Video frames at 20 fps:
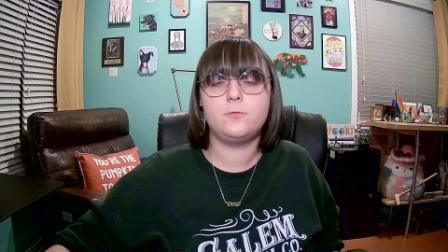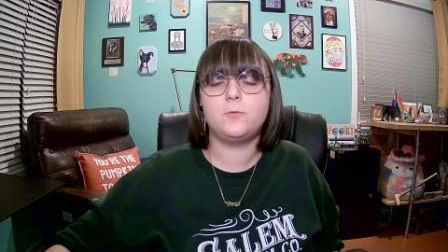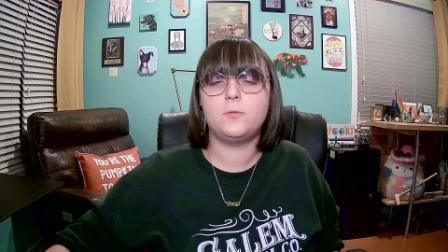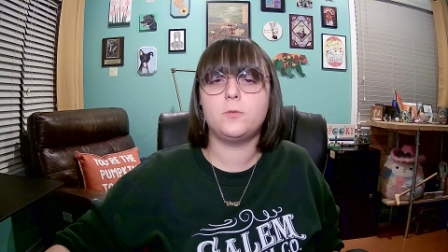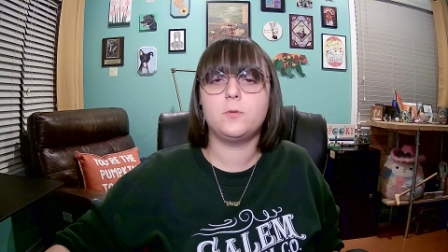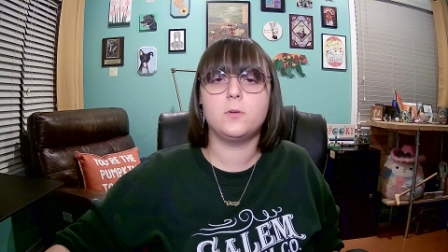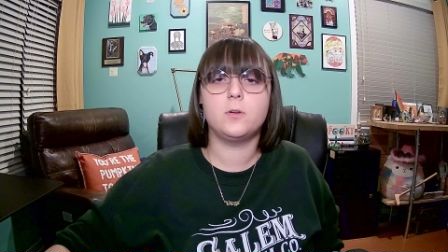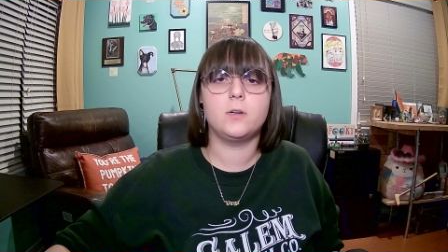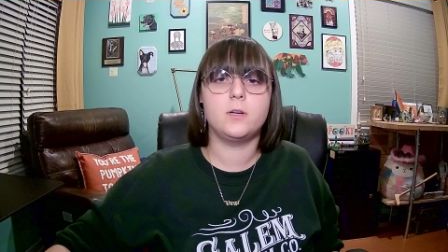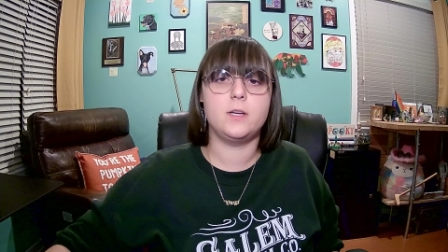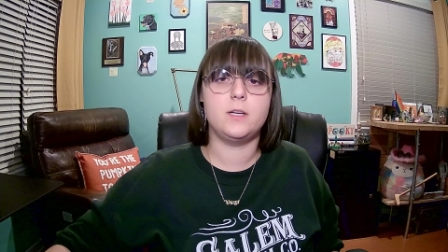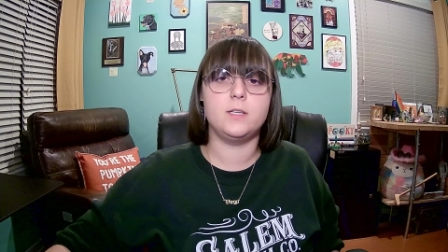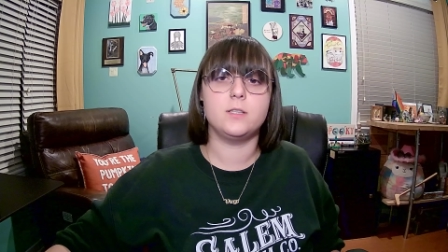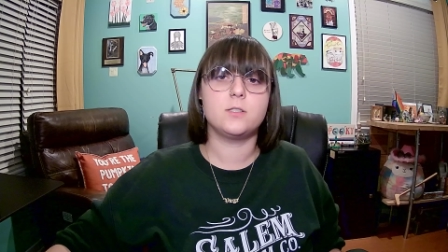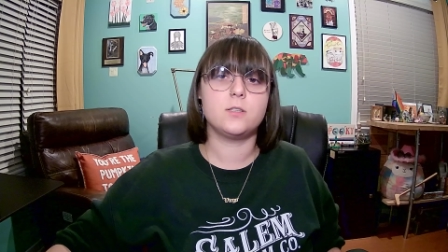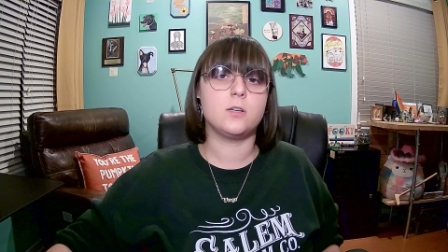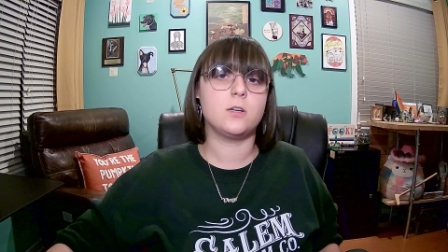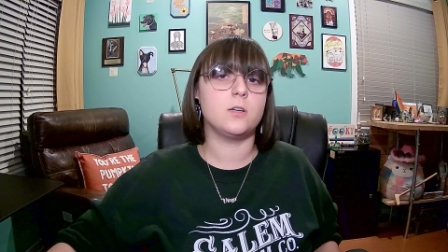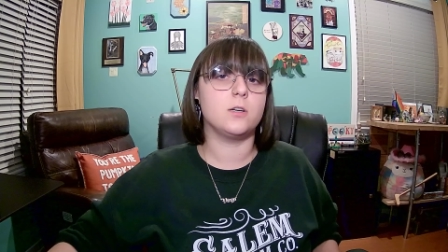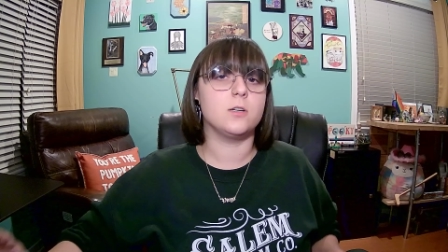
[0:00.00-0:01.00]
for
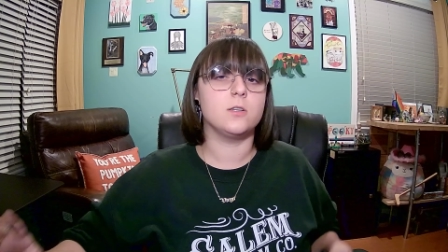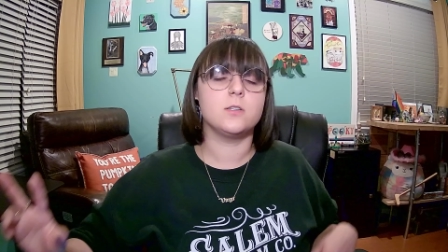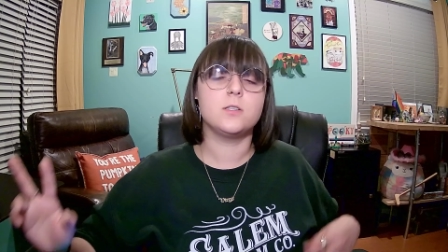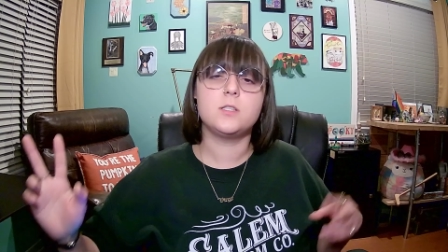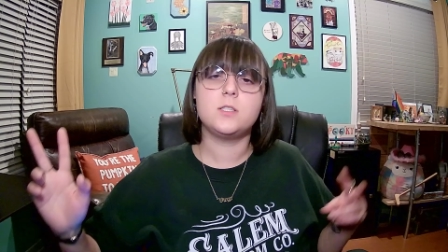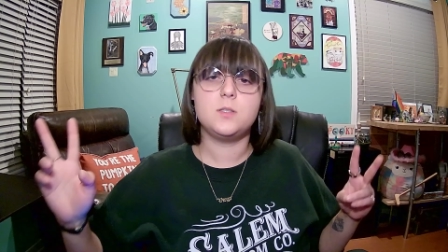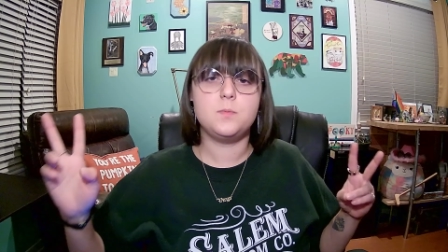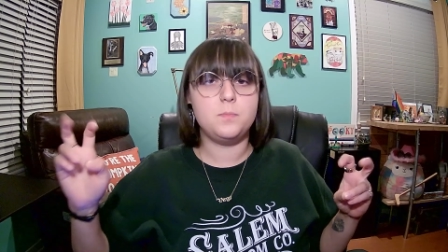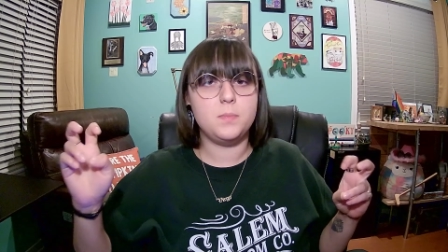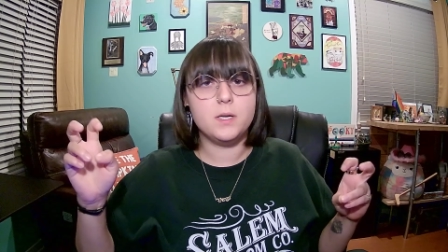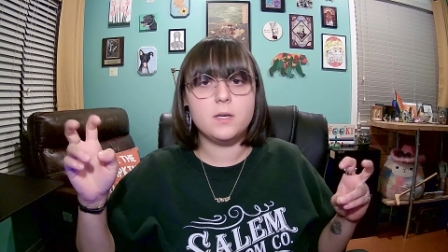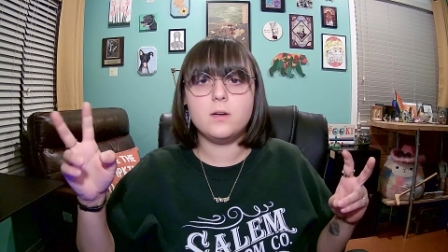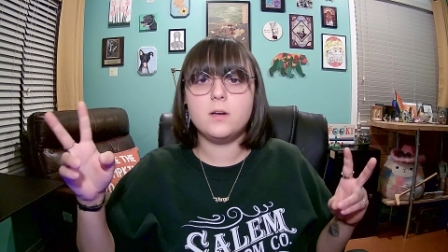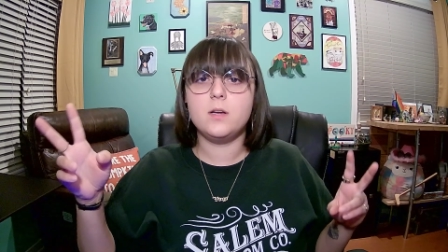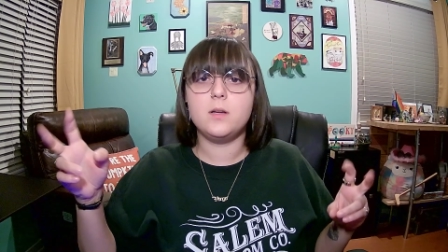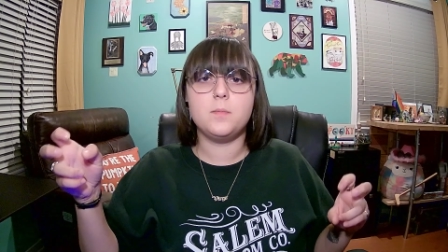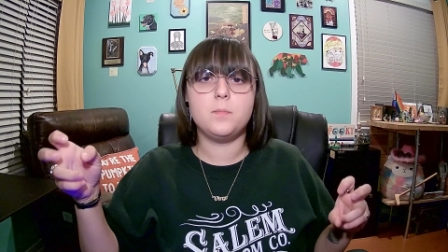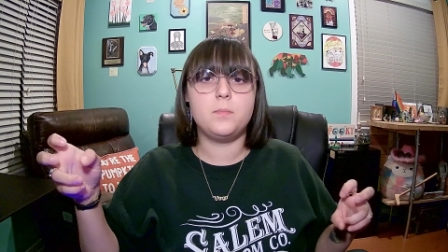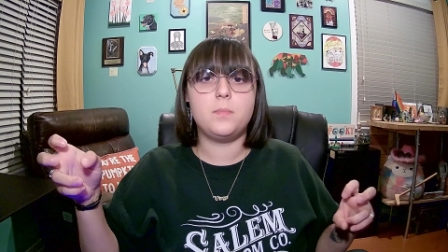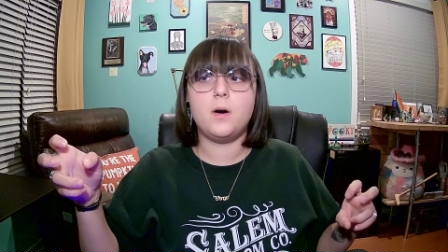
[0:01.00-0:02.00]
is her
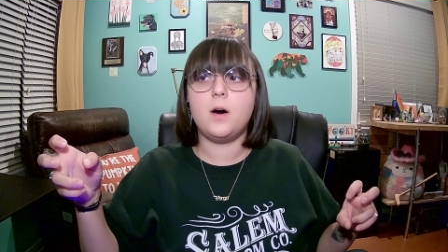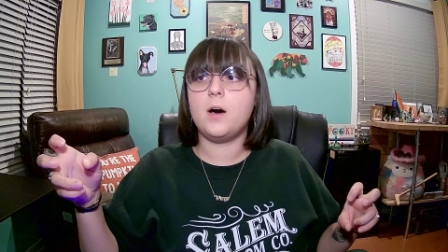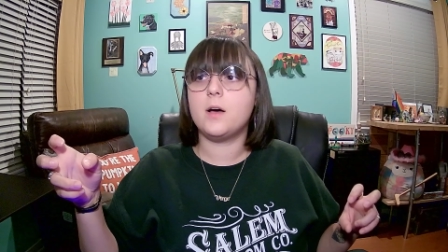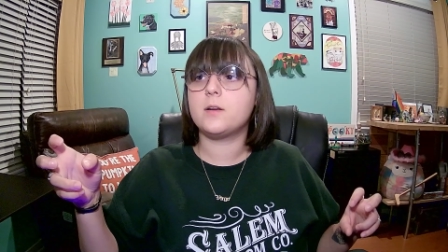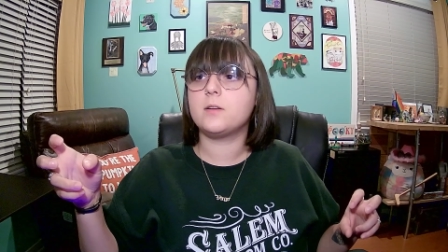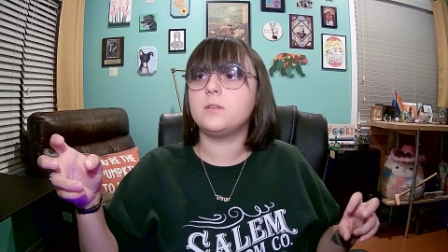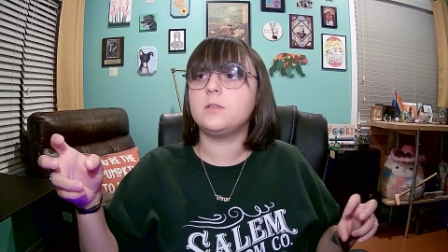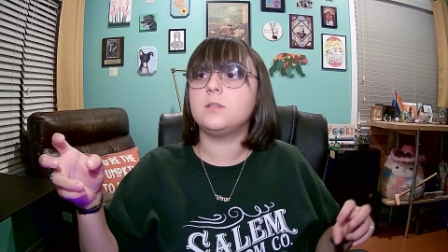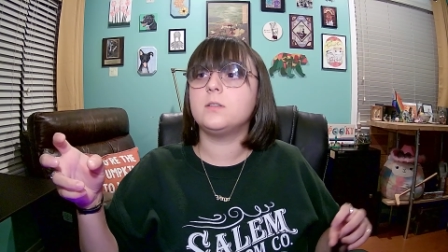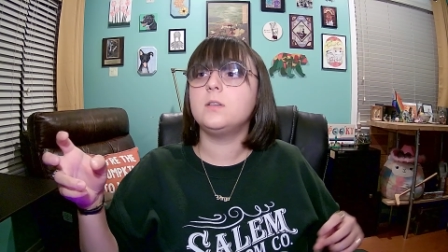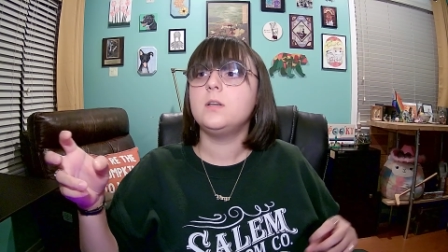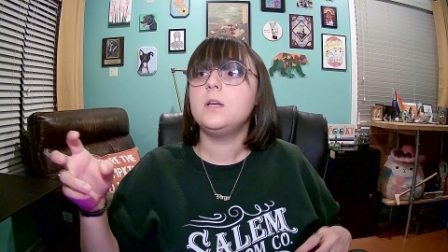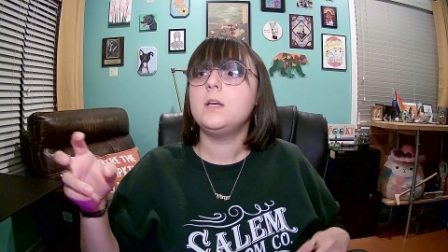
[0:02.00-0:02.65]
spirit bottle.